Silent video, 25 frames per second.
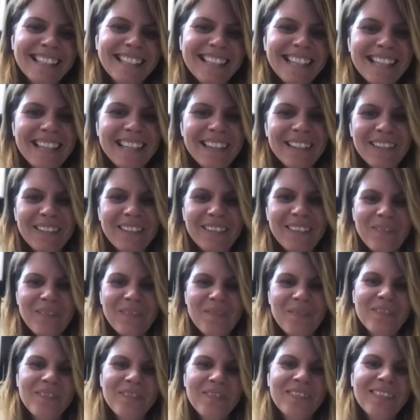
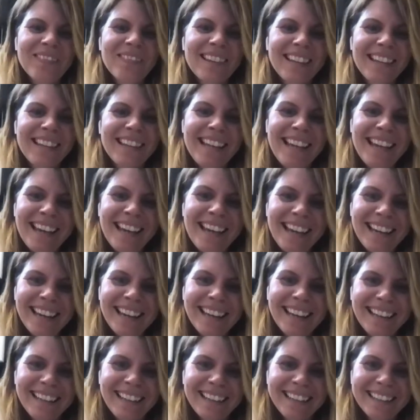
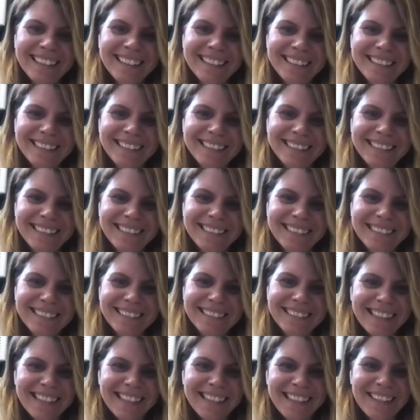
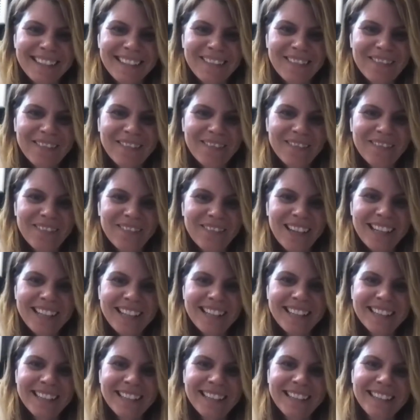
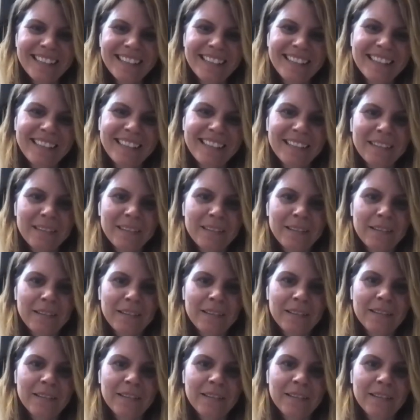The person shown says nothing.